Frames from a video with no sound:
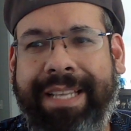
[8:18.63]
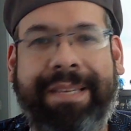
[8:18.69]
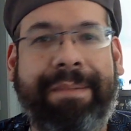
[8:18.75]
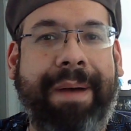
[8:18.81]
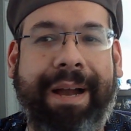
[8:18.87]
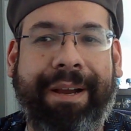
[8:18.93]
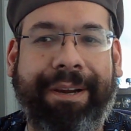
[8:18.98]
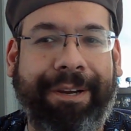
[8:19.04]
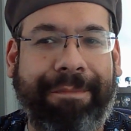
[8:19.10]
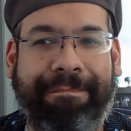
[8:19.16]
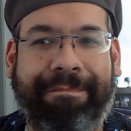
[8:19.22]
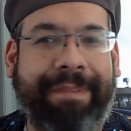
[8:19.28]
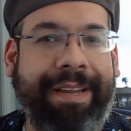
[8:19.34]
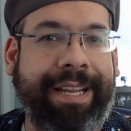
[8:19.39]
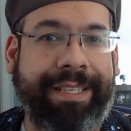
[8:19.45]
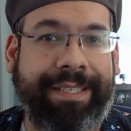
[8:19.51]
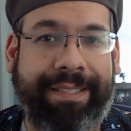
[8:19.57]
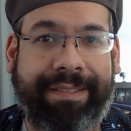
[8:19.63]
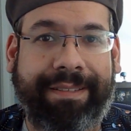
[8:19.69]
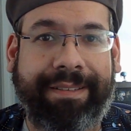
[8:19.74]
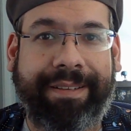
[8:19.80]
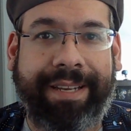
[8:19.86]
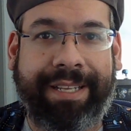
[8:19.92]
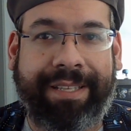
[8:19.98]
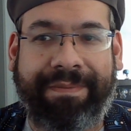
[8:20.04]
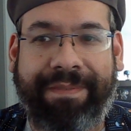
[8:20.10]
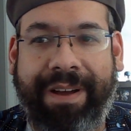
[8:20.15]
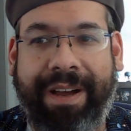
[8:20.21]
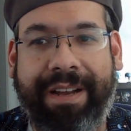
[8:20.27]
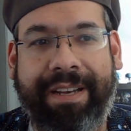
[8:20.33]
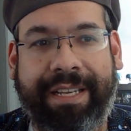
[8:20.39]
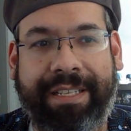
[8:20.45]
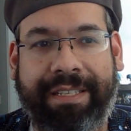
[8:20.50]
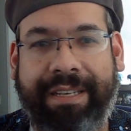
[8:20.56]
manga. It's fun,
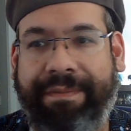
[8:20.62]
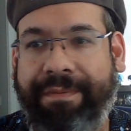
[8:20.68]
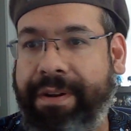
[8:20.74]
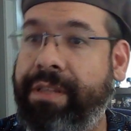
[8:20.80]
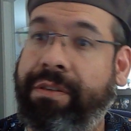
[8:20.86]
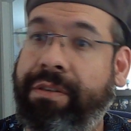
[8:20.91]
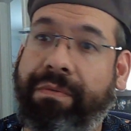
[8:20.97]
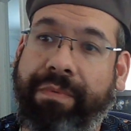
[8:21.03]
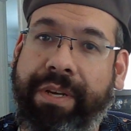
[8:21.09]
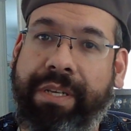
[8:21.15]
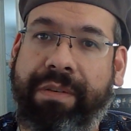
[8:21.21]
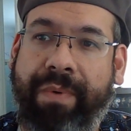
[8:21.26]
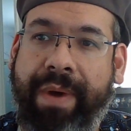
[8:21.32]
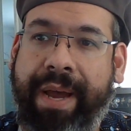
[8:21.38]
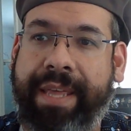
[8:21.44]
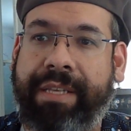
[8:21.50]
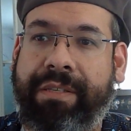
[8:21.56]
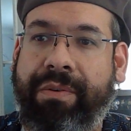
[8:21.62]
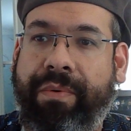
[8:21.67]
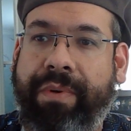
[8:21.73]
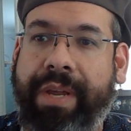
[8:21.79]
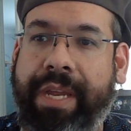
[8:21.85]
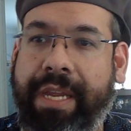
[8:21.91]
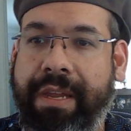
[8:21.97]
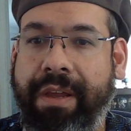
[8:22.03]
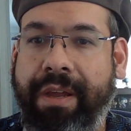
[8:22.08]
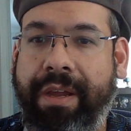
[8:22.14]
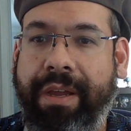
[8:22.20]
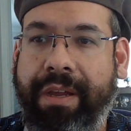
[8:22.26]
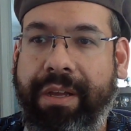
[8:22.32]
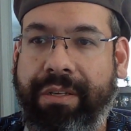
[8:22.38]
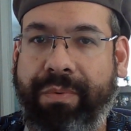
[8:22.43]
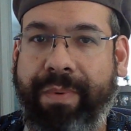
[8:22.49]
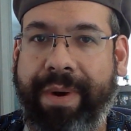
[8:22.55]
it's different. There's a reason why this is only
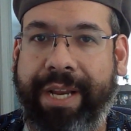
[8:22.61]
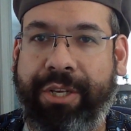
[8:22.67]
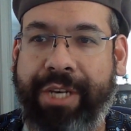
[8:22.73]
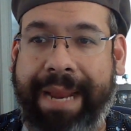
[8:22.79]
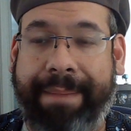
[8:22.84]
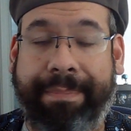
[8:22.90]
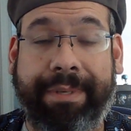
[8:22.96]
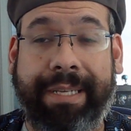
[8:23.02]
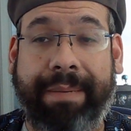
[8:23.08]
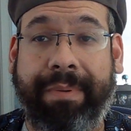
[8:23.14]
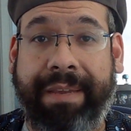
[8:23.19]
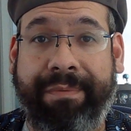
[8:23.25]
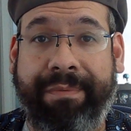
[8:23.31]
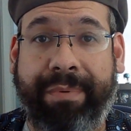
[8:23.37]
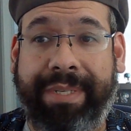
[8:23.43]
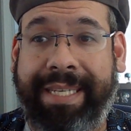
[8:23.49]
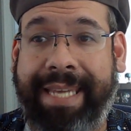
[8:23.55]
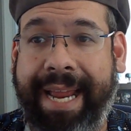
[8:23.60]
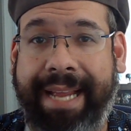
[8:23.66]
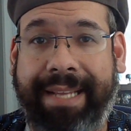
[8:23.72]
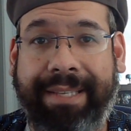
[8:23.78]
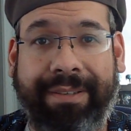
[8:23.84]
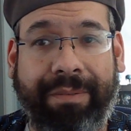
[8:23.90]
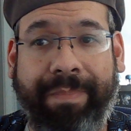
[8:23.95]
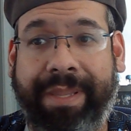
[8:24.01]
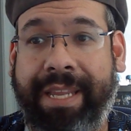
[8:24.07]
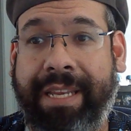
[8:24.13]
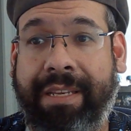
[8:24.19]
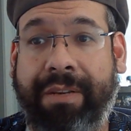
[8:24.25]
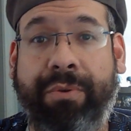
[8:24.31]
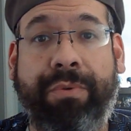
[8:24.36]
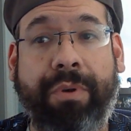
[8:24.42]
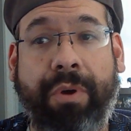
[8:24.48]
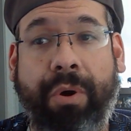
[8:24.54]
20 chapters. I believe it was canceled, but they
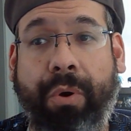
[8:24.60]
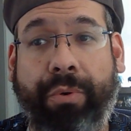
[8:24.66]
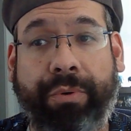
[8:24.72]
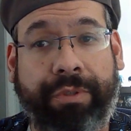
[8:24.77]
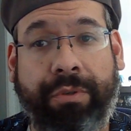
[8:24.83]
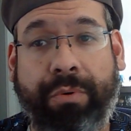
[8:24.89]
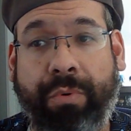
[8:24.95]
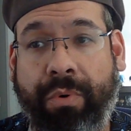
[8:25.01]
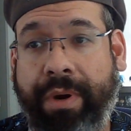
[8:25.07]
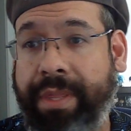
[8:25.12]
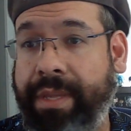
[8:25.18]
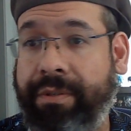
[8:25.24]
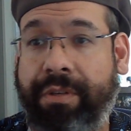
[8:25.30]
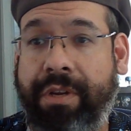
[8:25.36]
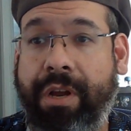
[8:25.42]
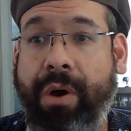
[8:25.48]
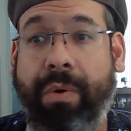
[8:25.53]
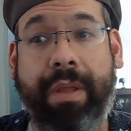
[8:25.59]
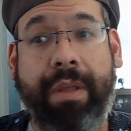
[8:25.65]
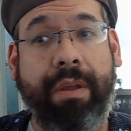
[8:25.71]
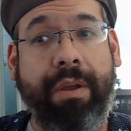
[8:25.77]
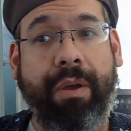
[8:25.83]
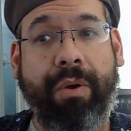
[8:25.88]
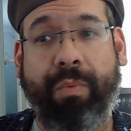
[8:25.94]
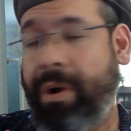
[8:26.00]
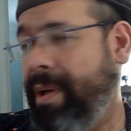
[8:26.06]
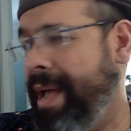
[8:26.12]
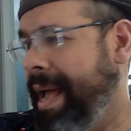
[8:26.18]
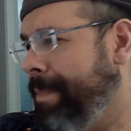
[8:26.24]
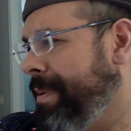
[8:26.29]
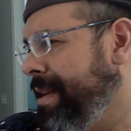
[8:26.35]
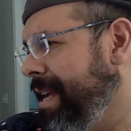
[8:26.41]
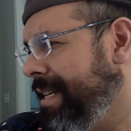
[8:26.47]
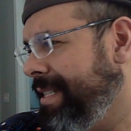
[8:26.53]
do the whole story. There's no, what'll
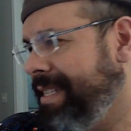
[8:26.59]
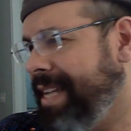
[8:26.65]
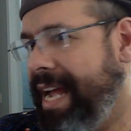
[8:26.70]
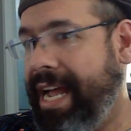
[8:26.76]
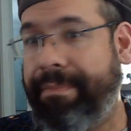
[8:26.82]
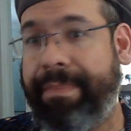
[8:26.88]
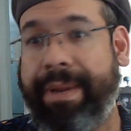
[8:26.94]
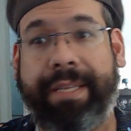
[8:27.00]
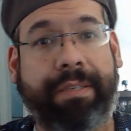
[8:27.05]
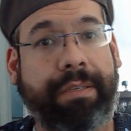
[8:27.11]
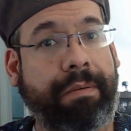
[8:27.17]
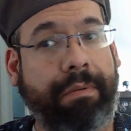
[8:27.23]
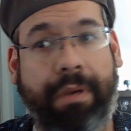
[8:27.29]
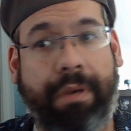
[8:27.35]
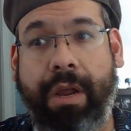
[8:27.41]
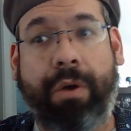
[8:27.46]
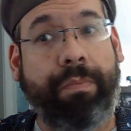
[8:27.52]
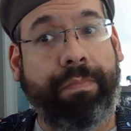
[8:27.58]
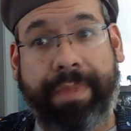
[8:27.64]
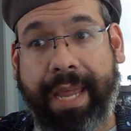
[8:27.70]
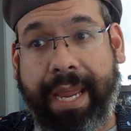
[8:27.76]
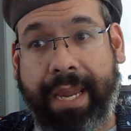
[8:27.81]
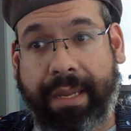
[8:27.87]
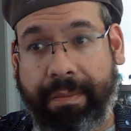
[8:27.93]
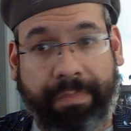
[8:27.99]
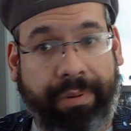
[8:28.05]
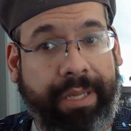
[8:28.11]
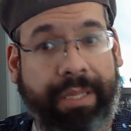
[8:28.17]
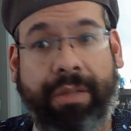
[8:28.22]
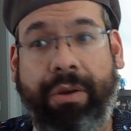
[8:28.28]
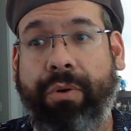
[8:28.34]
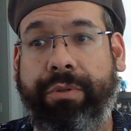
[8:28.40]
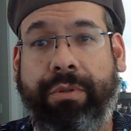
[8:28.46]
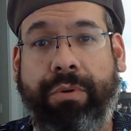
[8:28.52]
happen next time? No, they complete the
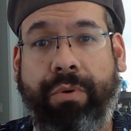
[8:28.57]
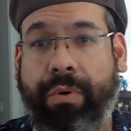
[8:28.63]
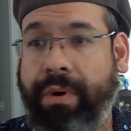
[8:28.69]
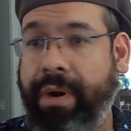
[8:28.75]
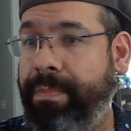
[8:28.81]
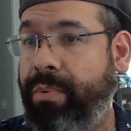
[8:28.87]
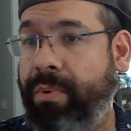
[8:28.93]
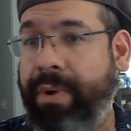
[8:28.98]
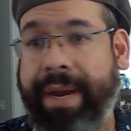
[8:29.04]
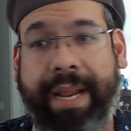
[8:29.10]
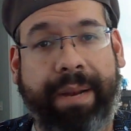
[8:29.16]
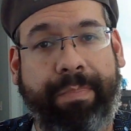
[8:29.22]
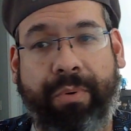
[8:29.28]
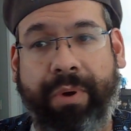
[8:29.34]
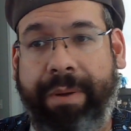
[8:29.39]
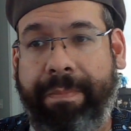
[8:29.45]
whole story, point A to point